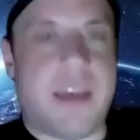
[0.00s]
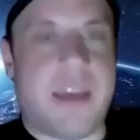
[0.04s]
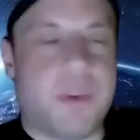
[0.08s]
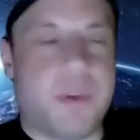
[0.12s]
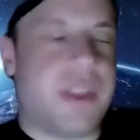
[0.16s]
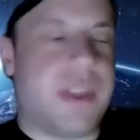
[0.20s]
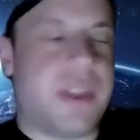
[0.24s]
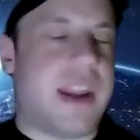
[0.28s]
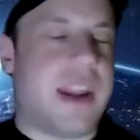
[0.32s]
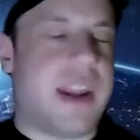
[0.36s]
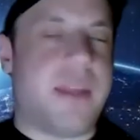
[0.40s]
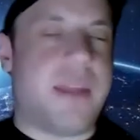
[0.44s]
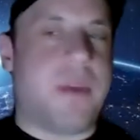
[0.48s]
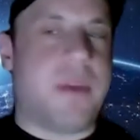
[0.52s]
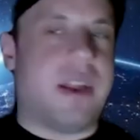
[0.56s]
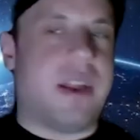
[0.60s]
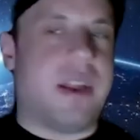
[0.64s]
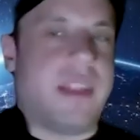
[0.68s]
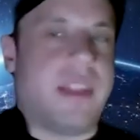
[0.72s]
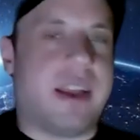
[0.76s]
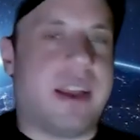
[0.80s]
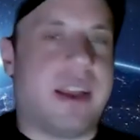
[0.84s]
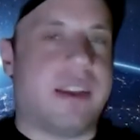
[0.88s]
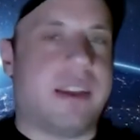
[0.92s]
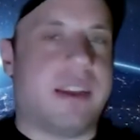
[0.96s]
well, then anybody
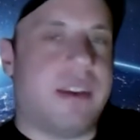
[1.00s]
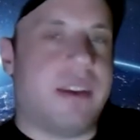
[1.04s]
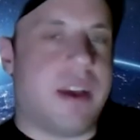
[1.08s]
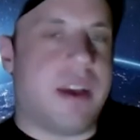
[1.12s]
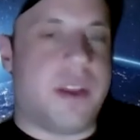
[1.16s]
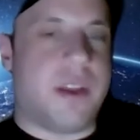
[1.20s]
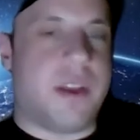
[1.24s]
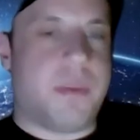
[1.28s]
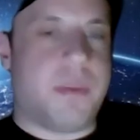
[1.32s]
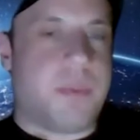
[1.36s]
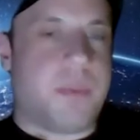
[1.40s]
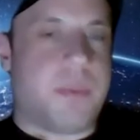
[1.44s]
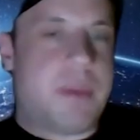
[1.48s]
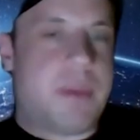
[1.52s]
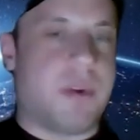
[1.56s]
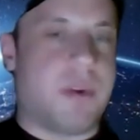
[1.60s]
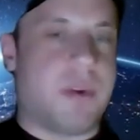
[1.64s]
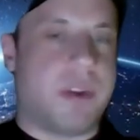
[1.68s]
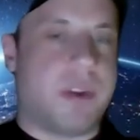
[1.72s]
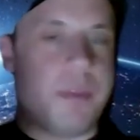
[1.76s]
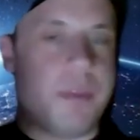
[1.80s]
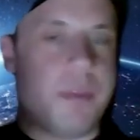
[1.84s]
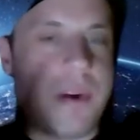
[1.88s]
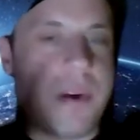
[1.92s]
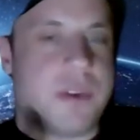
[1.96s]
like people
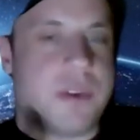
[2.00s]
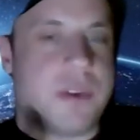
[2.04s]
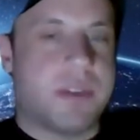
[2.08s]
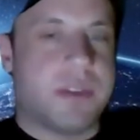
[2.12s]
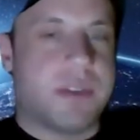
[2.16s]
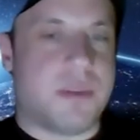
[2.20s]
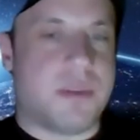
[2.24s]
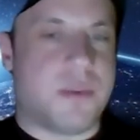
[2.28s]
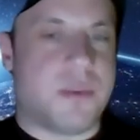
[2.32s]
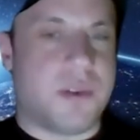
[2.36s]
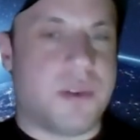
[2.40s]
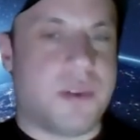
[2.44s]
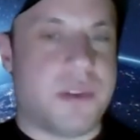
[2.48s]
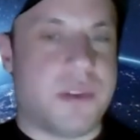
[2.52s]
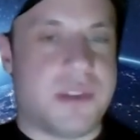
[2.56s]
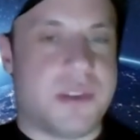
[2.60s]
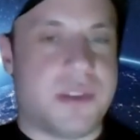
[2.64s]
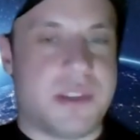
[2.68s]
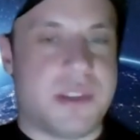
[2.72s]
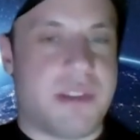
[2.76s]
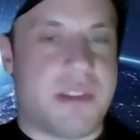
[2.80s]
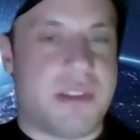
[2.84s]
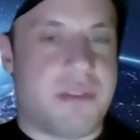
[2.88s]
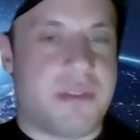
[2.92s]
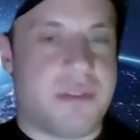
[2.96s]
in other parts of the world and
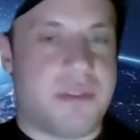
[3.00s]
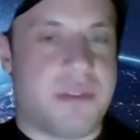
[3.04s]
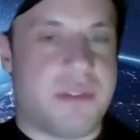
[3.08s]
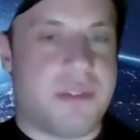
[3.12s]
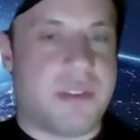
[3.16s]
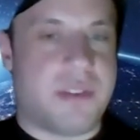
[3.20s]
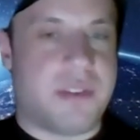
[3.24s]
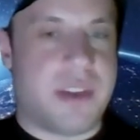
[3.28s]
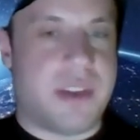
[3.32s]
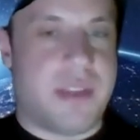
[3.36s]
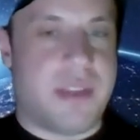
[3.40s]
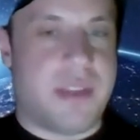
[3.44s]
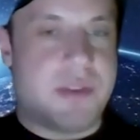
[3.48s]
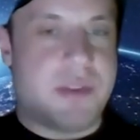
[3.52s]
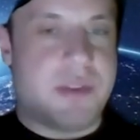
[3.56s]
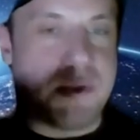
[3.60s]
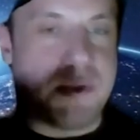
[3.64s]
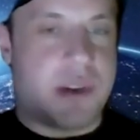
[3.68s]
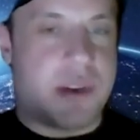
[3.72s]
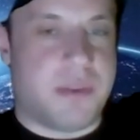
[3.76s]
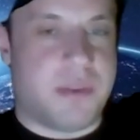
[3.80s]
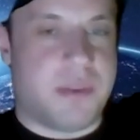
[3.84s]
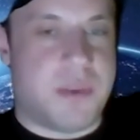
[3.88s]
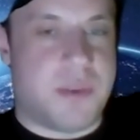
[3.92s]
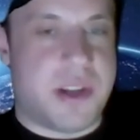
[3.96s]
stuff can even
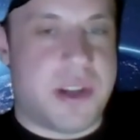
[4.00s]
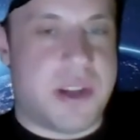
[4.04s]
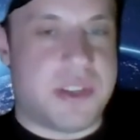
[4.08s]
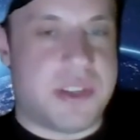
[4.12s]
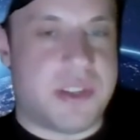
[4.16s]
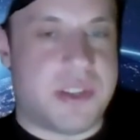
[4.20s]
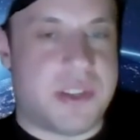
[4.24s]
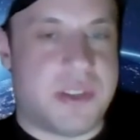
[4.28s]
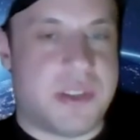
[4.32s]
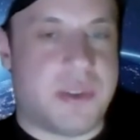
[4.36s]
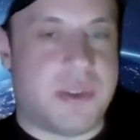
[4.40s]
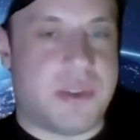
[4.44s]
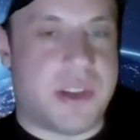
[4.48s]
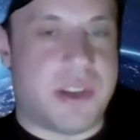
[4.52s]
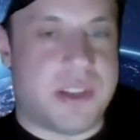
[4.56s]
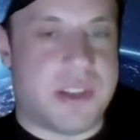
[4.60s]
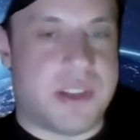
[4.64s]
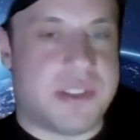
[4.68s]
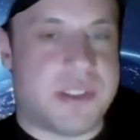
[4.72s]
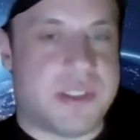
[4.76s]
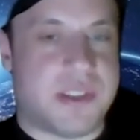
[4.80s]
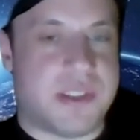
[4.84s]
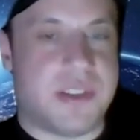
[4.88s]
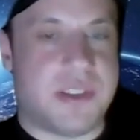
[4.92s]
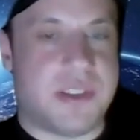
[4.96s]
join and watch it too, I guess. So.